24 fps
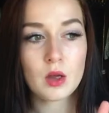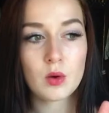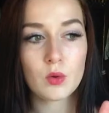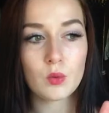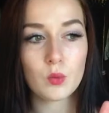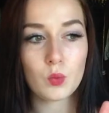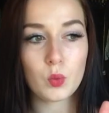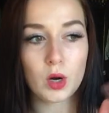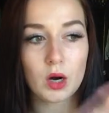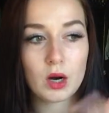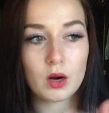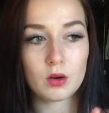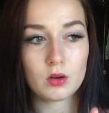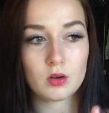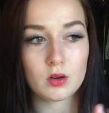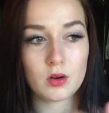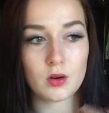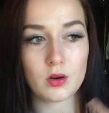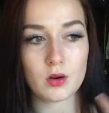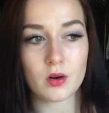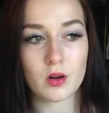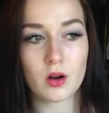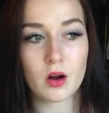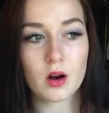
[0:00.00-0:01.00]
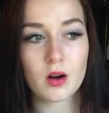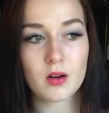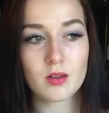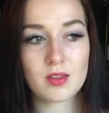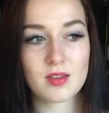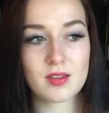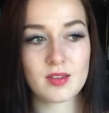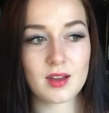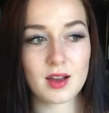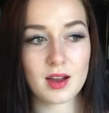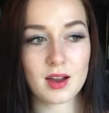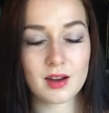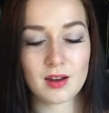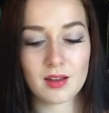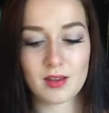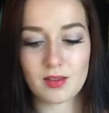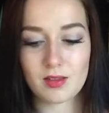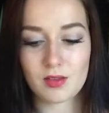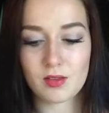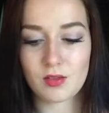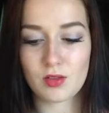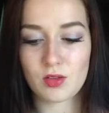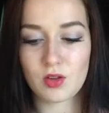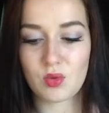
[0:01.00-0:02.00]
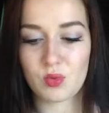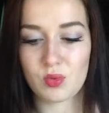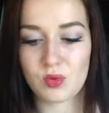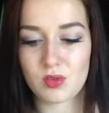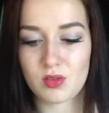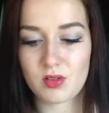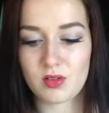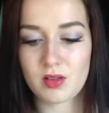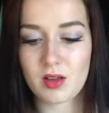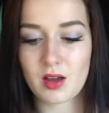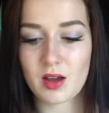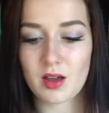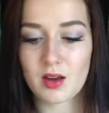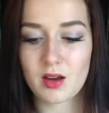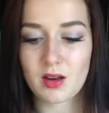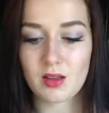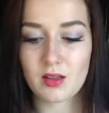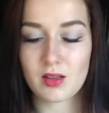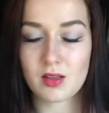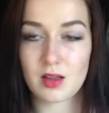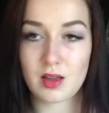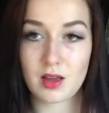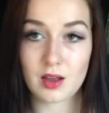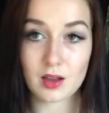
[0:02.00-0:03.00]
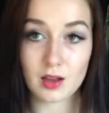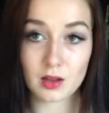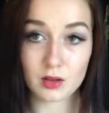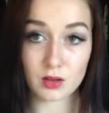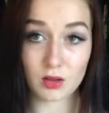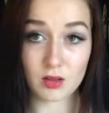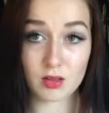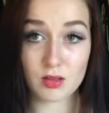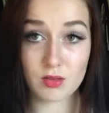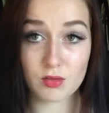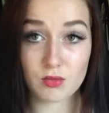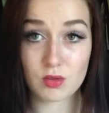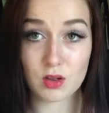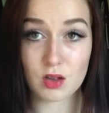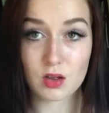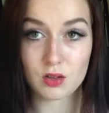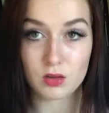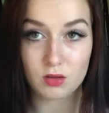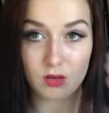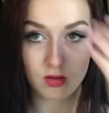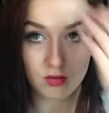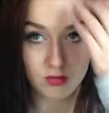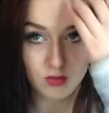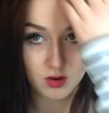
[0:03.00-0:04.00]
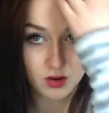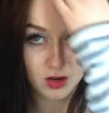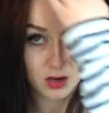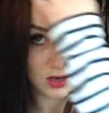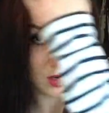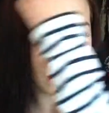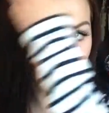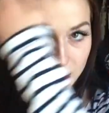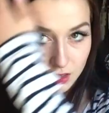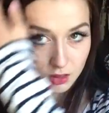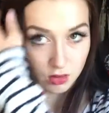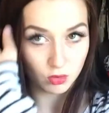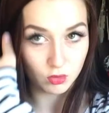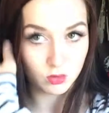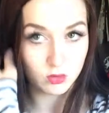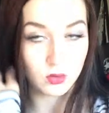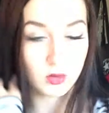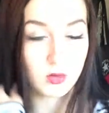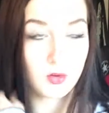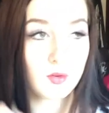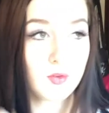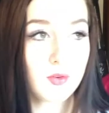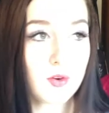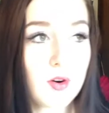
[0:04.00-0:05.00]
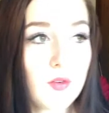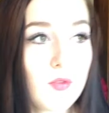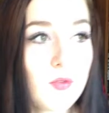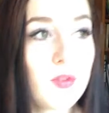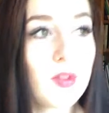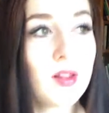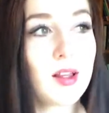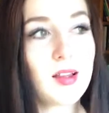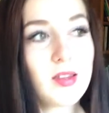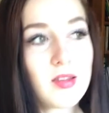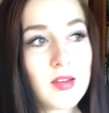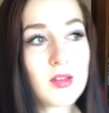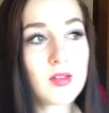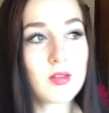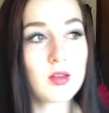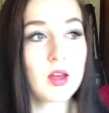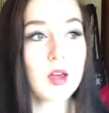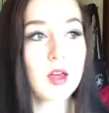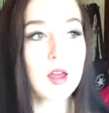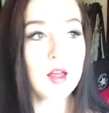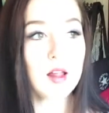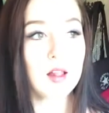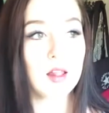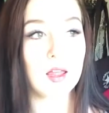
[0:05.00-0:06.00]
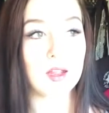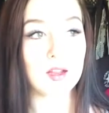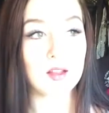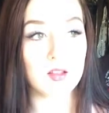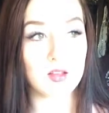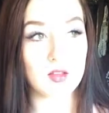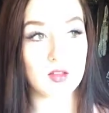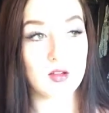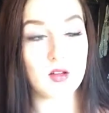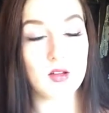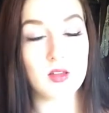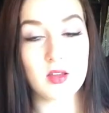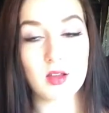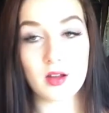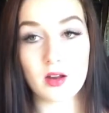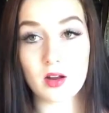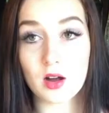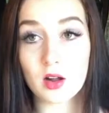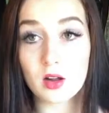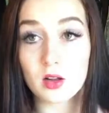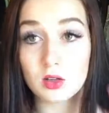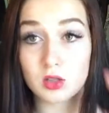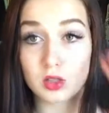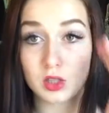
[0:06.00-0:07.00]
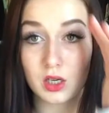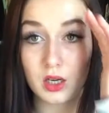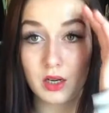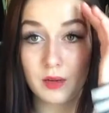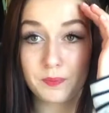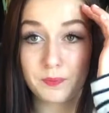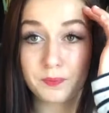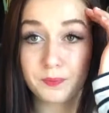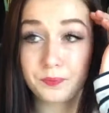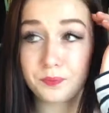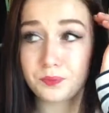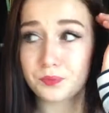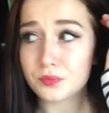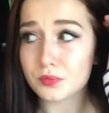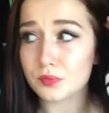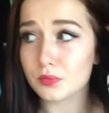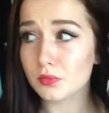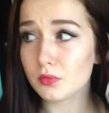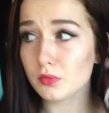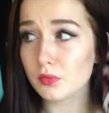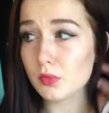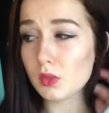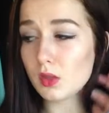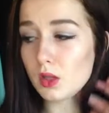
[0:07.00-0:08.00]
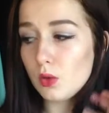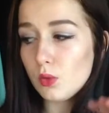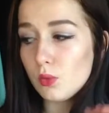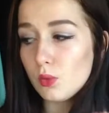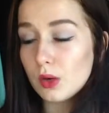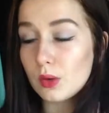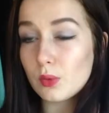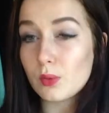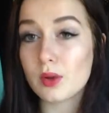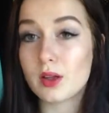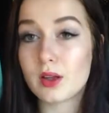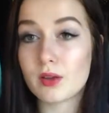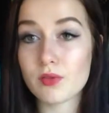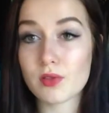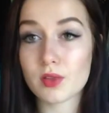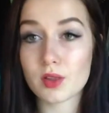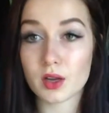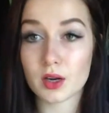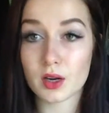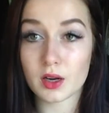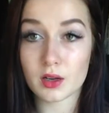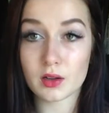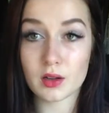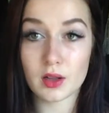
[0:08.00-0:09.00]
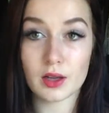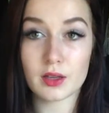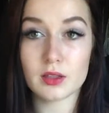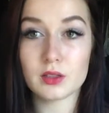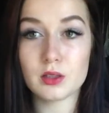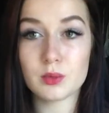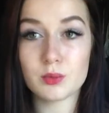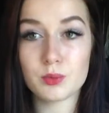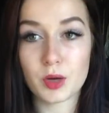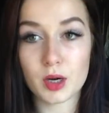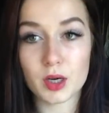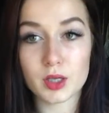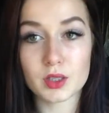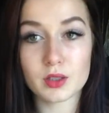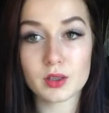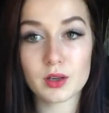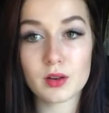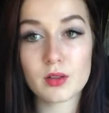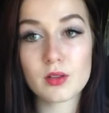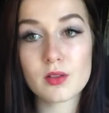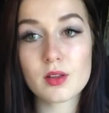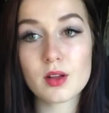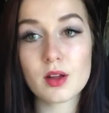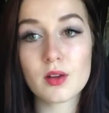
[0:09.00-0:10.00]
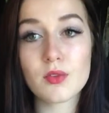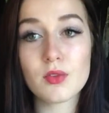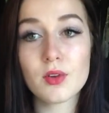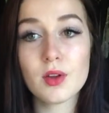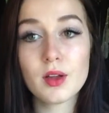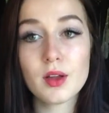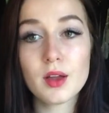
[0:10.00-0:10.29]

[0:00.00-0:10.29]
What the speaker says: where there are societies, consumer societies, like industry and so on and so forth. This is, like, psychology, when we have studied, like, depression and stuff,